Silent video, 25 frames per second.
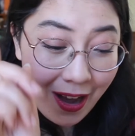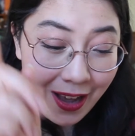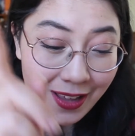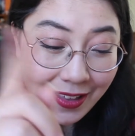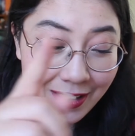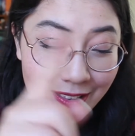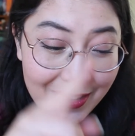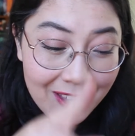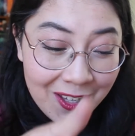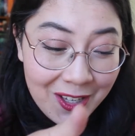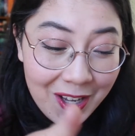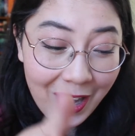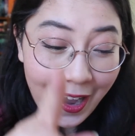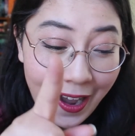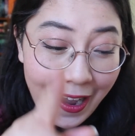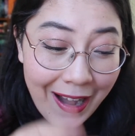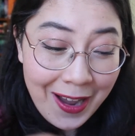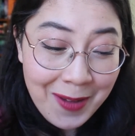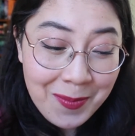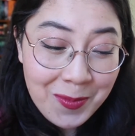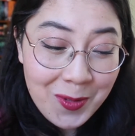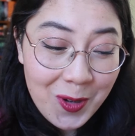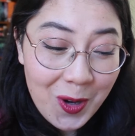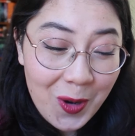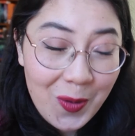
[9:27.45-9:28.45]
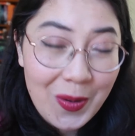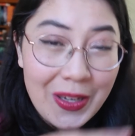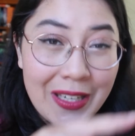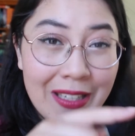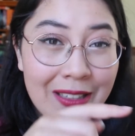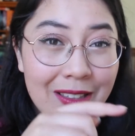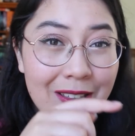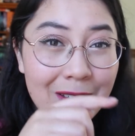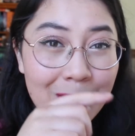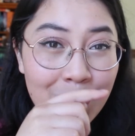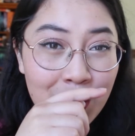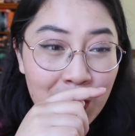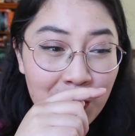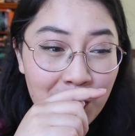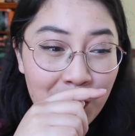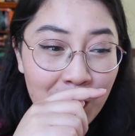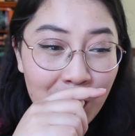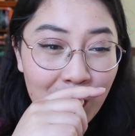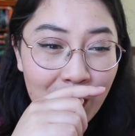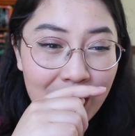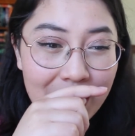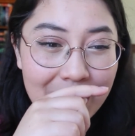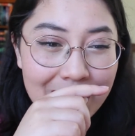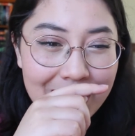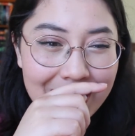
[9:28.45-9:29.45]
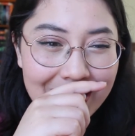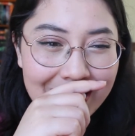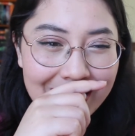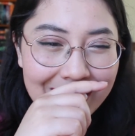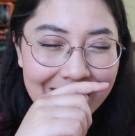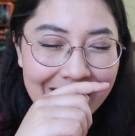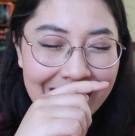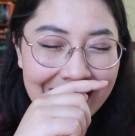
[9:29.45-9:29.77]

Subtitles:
I think I'm going to put,